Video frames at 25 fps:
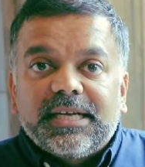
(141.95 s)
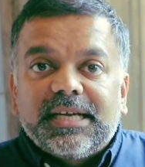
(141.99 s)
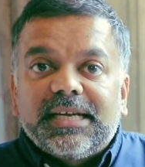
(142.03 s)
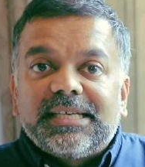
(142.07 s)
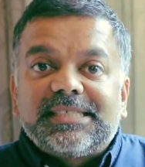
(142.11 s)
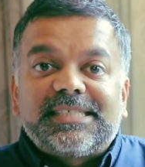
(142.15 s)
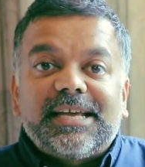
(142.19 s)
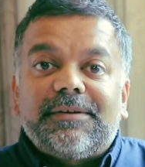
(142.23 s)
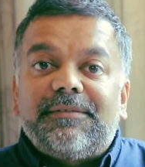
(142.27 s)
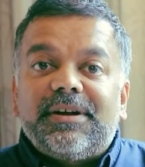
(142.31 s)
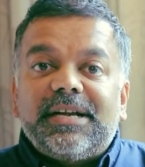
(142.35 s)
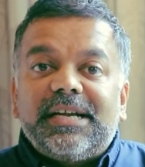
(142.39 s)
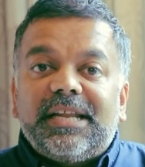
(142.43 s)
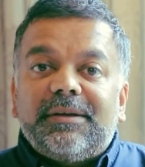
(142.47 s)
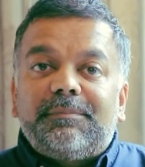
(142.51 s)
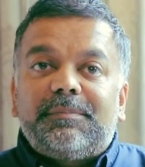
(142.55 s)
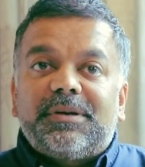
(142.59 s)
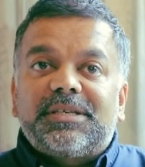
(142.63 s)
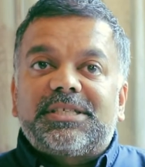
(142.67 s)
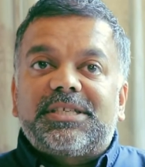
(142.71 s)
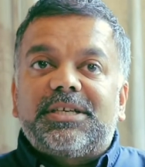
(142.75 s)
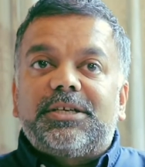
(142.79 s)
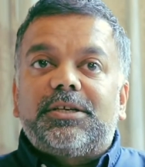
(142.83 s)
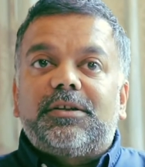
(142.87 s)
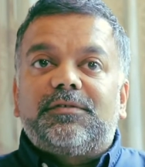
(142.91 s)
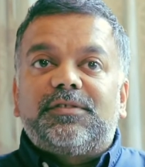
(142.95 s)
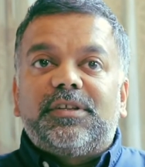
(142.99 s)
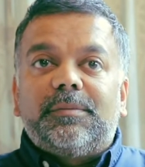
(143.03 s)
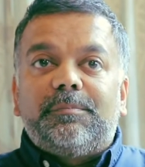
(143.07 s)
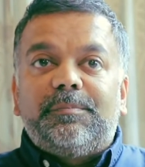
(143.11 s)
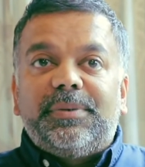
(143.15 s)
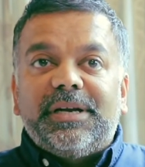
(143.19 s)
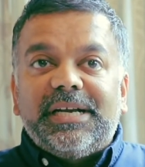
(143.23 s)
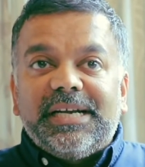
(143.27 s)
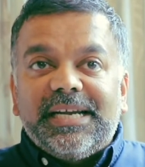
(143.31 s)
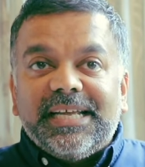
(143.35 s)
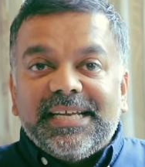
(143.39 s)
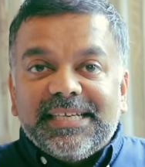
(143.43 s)
70% of the
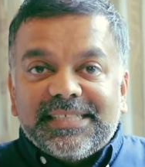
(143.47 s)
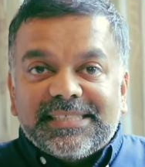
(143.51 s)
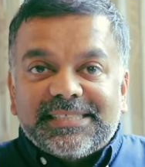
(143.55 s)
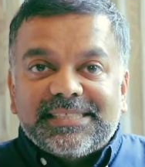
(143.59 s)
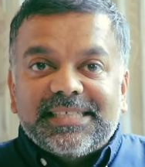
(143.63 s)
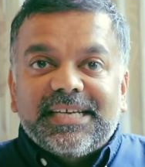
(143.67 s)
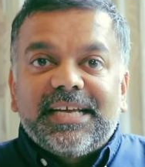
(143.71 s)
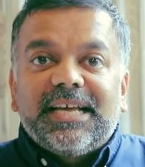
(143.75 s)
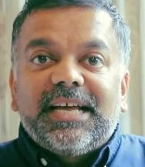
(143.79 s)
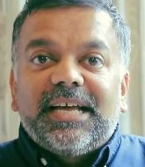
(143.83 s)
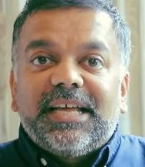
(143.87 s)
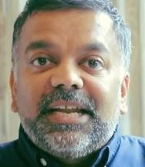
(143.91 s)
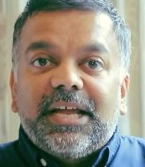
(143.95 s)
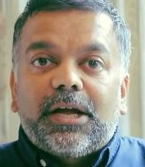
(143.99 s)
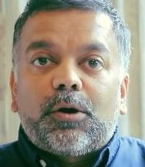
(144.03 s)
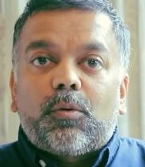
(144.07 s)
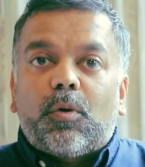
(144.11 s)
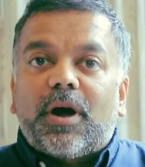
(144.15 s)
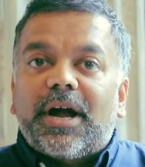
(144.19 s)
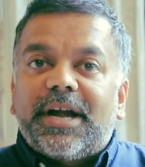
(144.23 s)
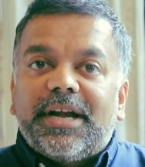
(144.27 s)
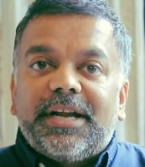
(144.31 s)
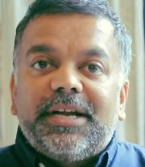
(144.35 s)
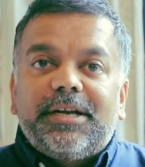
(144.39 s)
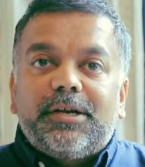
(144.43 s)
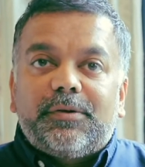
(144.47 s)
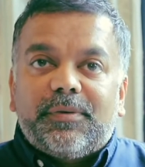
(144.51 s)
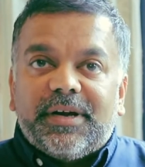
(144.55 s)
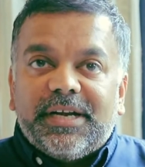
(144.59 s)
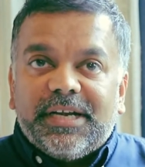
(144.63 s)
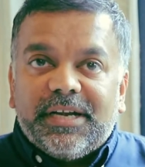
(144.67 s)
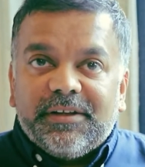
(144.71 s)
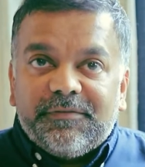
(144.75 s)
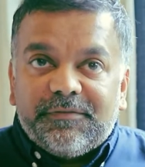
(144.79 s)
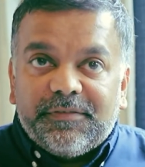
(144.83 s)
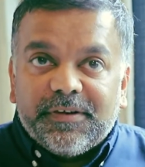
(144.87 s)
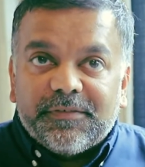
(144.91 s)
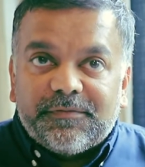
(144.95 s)
buildings required in
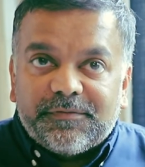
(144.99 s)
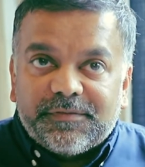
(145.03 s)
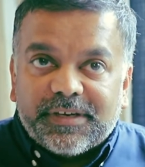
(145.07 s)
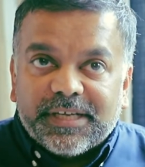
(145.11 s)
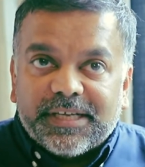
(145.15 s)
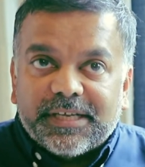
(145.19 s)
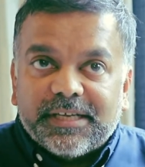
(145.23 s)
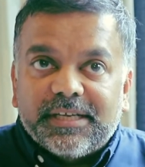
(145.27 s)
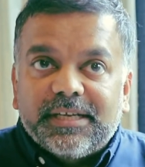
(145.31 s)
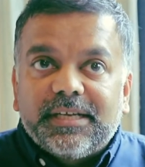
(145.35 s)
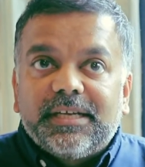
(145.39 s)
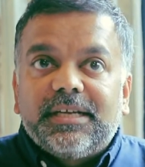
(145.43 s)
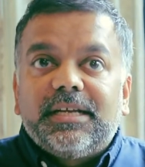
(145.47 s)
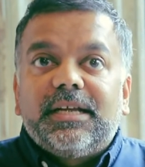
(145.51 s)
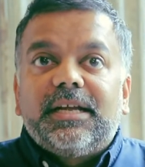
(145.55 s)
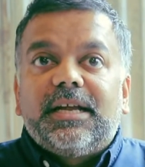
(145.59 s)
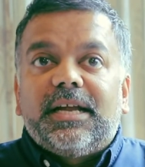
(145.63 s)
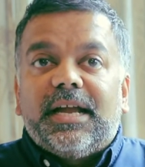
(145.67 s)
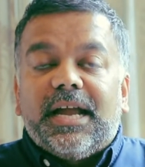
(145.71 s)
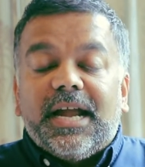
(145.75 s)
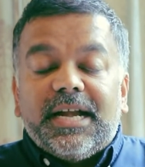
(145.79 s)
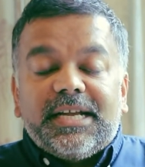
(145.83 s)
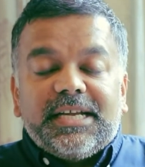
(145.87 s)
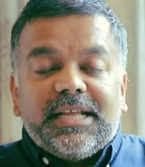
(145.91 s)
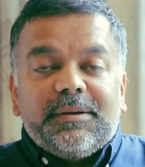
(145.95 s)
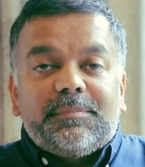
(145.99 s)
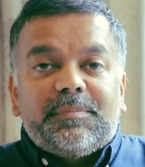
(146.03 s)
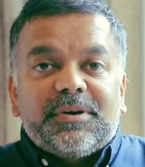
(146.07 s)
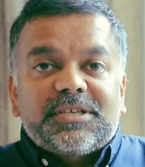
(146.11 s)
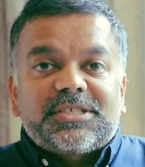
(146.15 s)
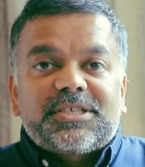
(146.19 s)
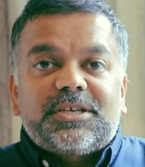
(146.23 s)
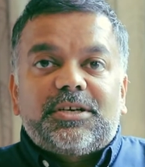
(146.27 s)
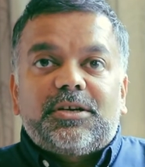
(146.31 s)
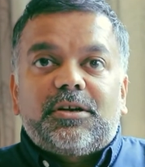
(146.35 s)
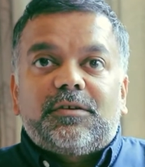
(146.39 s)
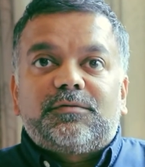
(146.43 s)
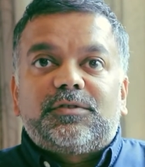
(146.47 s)
2050,
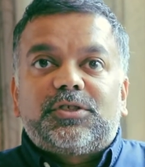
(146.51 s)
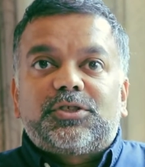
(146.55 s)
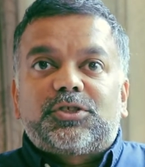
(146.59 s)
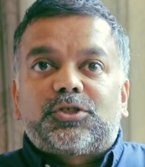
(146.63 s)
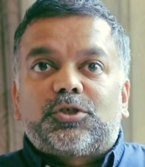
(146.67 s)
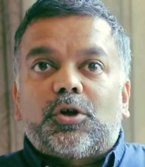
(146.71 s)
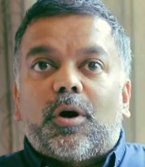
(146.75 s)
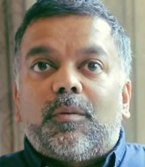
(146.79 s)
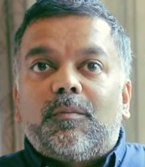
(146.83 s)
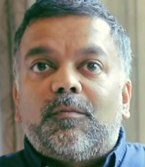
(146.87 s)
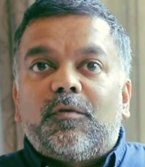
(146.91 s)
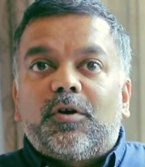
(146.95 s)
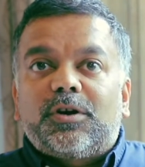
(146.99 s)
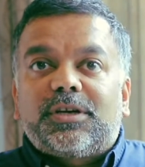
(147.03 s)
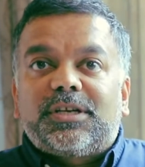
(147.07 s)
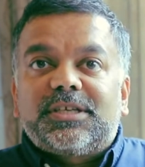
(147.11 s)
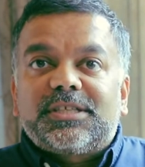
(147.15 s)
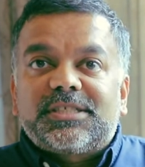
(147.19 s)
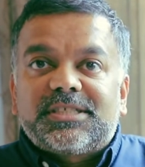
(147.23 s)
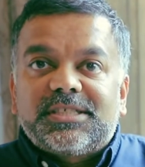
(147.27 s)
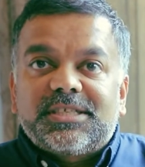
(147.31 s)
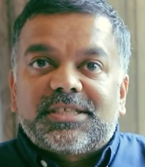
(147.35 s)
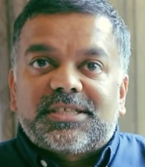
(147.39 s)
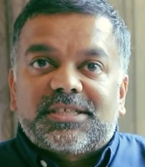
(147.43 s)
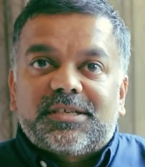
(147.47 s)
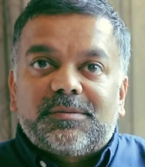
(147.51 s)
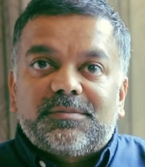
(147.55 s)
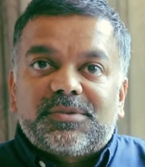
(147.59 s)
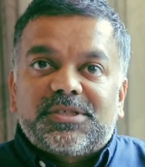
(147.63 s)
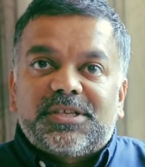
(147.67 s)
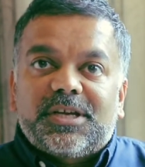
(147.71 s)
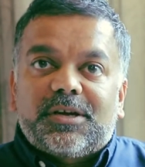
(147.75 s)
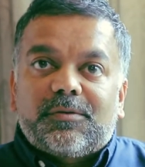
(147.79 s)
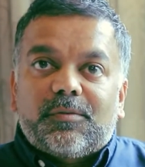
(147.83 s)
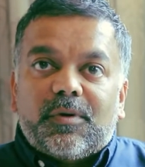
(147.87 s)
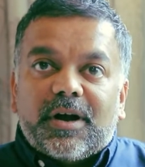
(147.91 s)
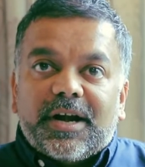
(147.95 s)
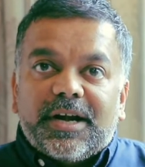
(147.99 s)
80% of the stormwater systems
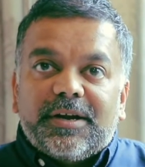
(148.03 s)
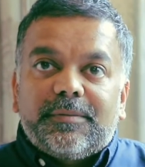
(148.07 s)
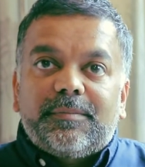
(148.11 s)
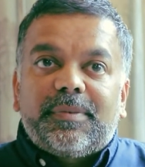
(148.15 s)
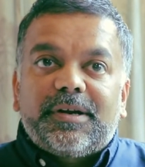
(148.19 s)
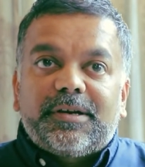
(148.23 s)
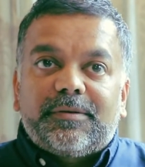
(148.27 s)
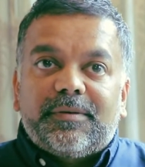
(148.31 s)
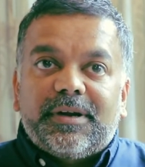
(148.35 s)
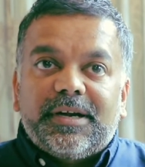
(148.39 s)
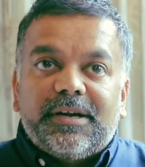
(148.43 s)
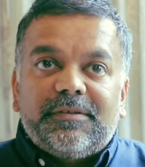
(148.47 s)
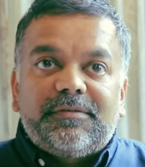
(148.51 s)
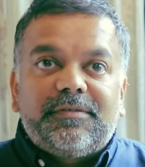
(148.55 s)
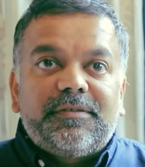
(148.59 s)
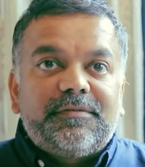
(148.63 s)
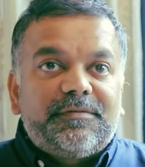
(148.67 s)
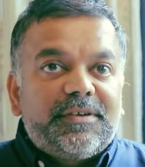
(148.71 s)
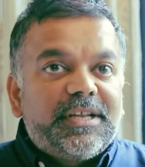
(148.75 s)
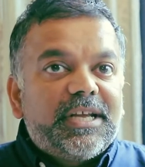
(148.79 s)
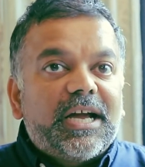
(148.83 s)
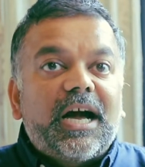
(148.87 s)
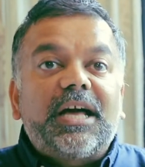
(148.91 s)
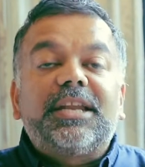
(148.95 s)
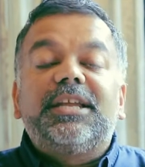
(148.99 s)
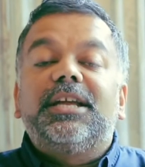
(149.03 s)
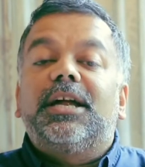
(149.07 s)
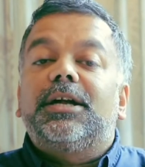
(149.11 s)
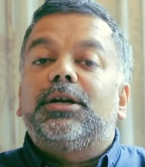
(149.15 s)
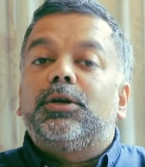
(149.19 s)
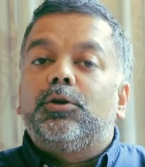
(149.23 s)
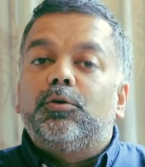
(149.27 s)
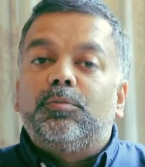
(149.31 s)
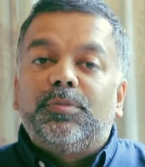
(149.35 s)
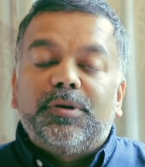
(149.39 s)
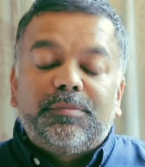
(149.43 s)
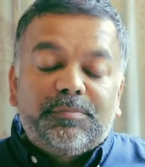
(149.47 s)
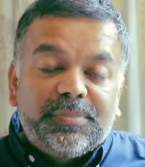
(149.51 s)
required by 2050 are yet
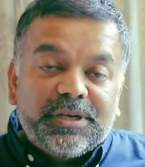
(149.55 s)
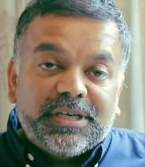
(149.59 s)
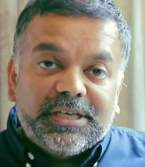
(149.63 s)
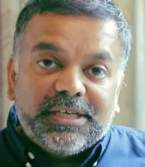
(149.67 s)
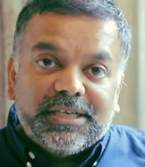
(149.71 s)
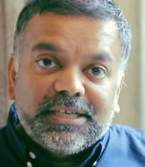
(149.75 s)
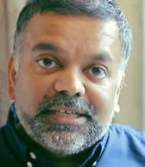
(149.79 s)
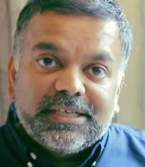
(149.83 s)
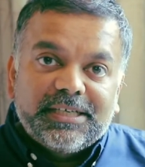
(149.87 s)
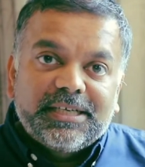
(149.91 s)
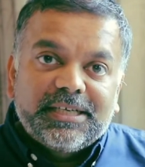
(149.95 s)
to be built.